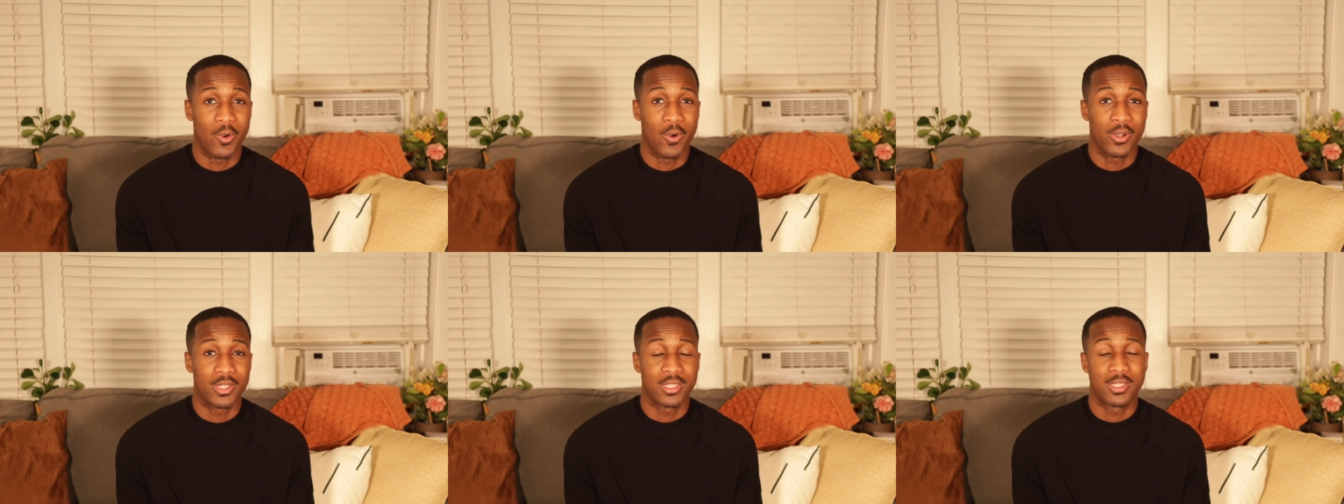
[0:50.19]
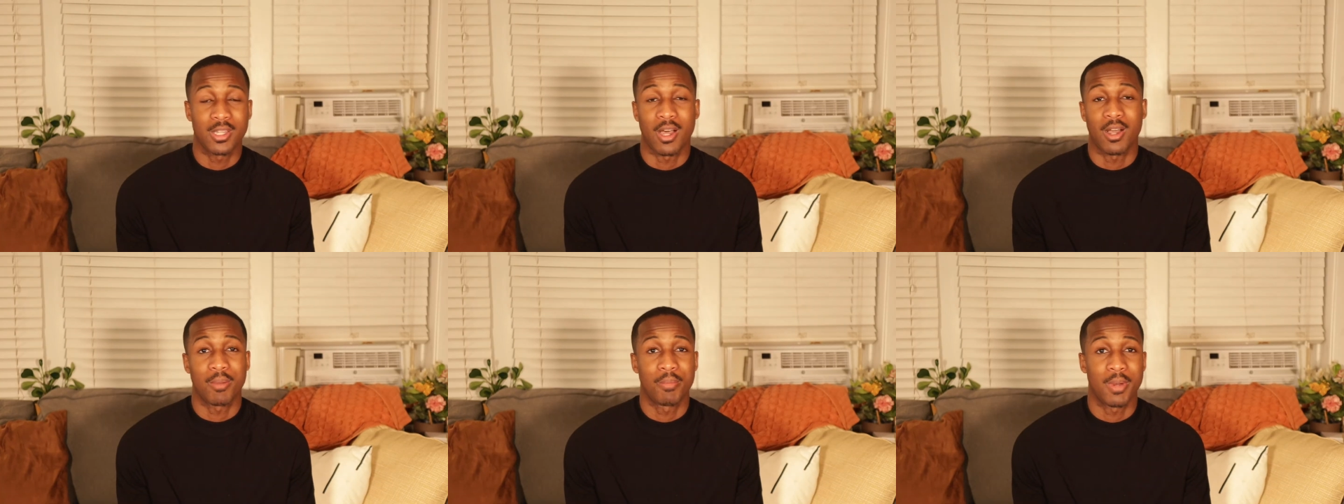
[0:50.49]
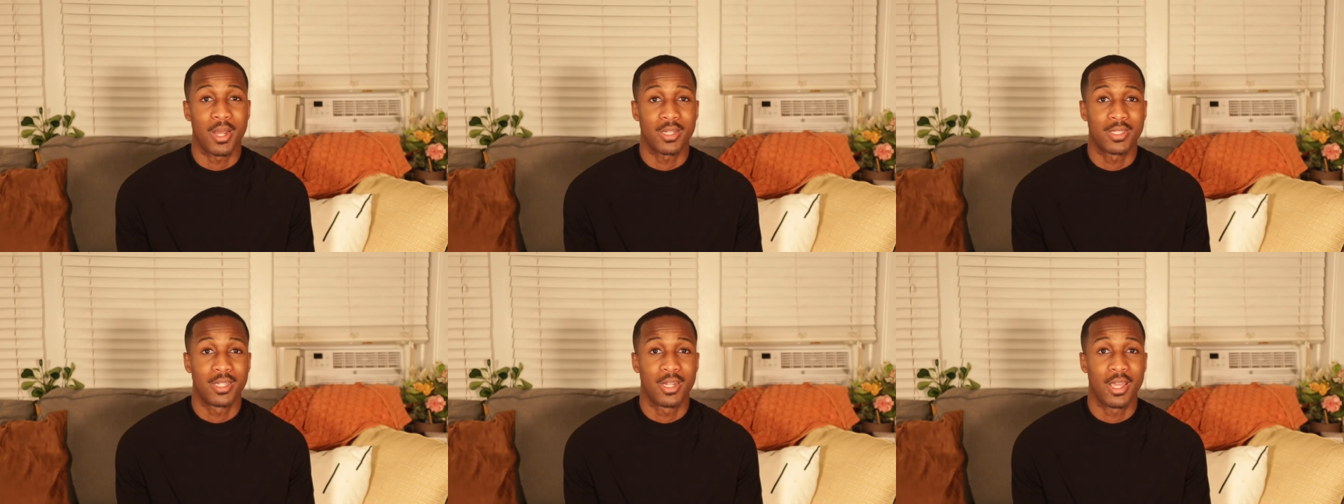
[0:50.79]
going to talk
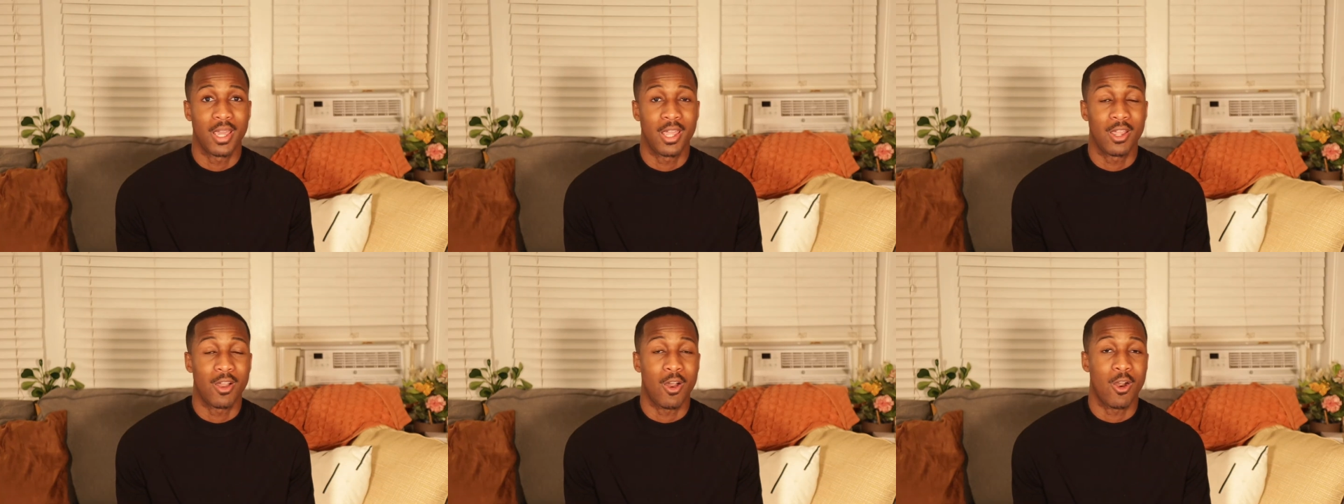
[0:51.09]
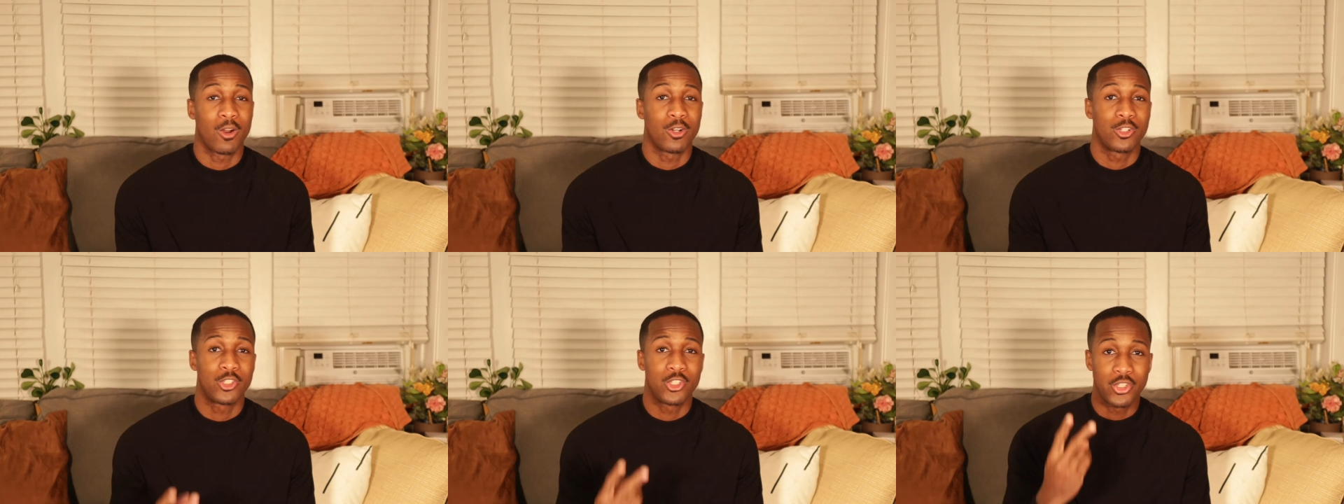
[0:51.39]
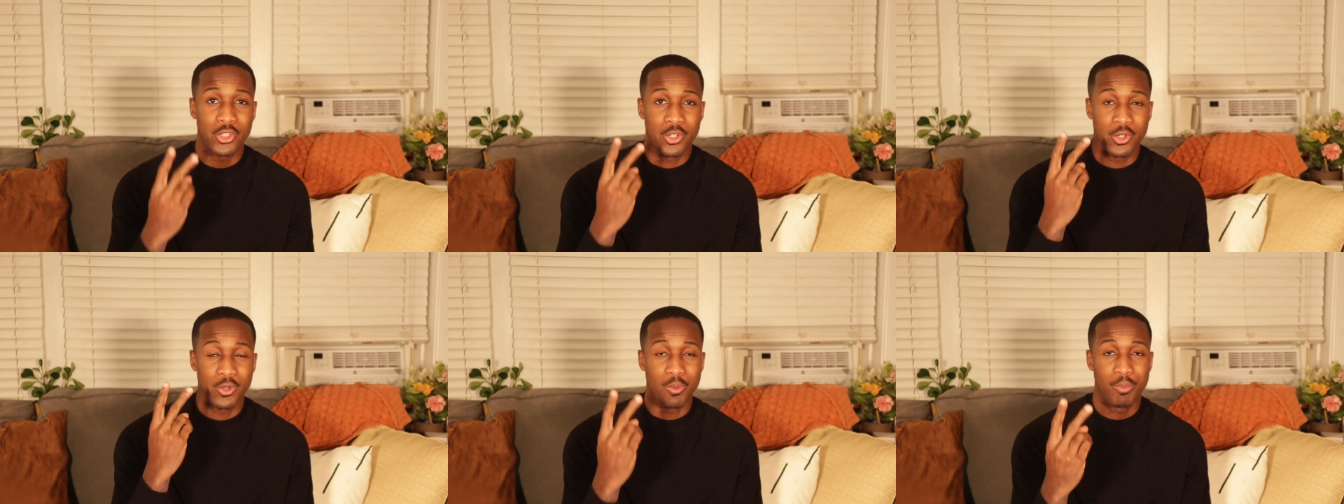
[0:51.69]
about today are
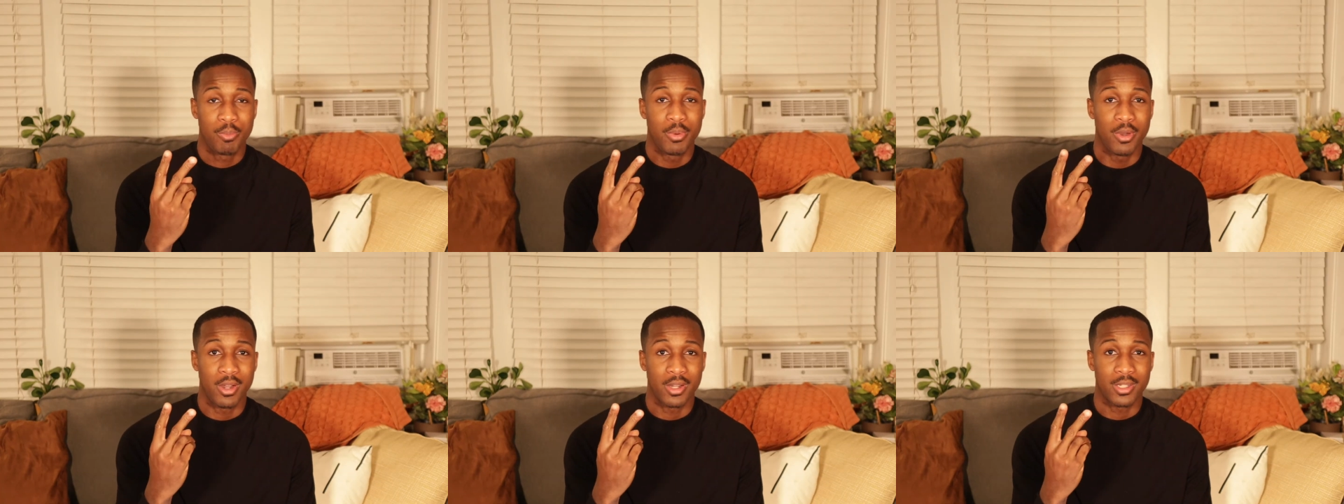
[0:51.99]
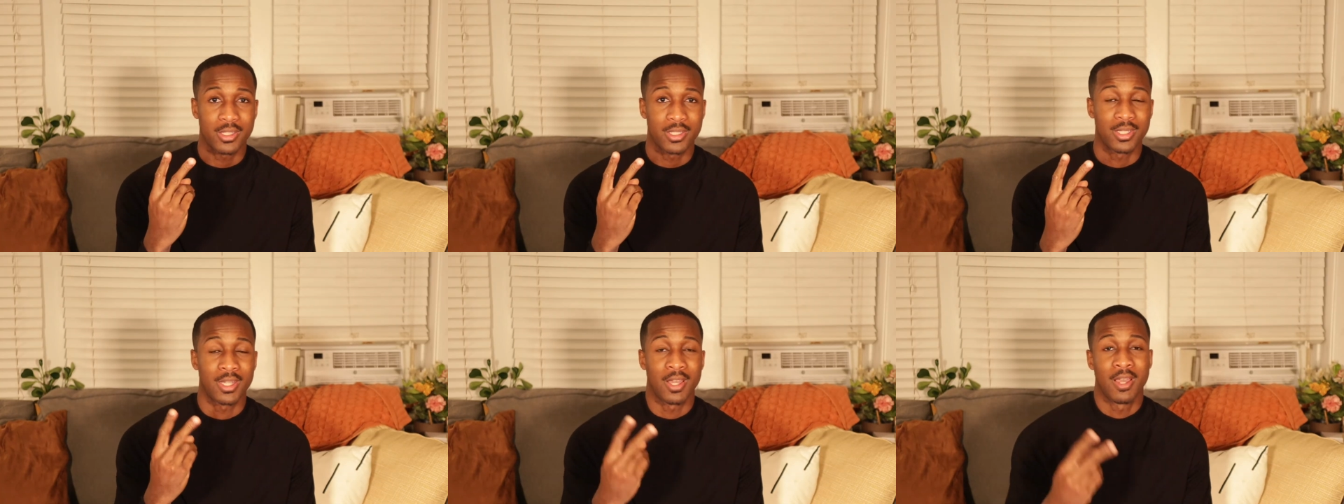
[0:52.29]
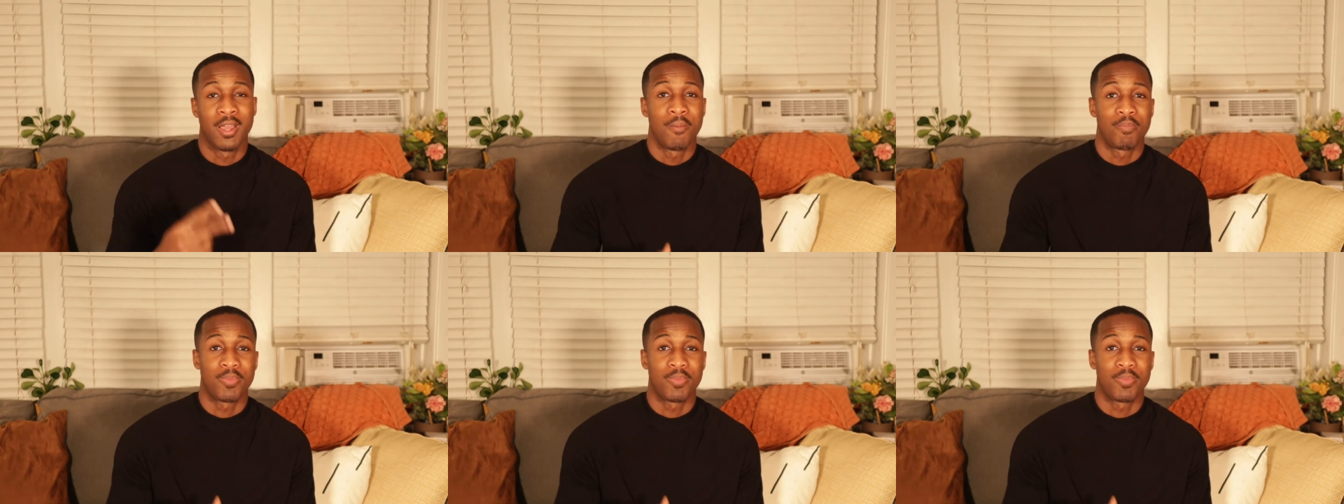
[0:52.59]
two books